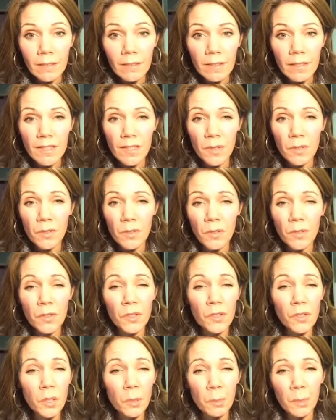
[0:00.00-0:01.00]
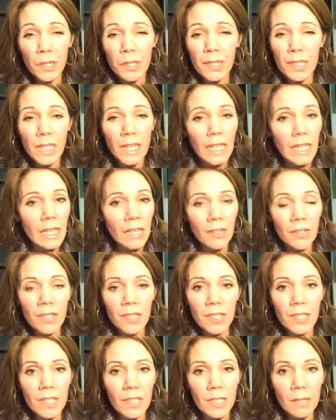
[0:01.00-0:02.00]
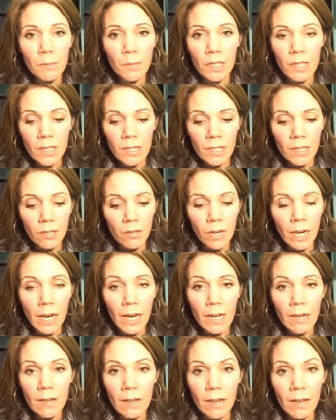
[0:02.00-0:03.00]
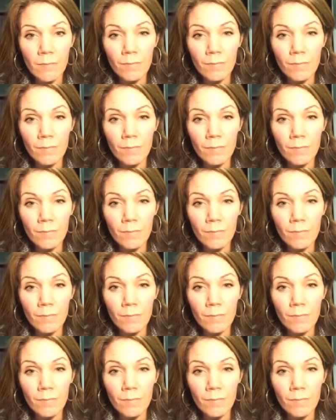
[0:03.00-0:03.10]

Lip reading: because those are super acidic in our system, which isn't great.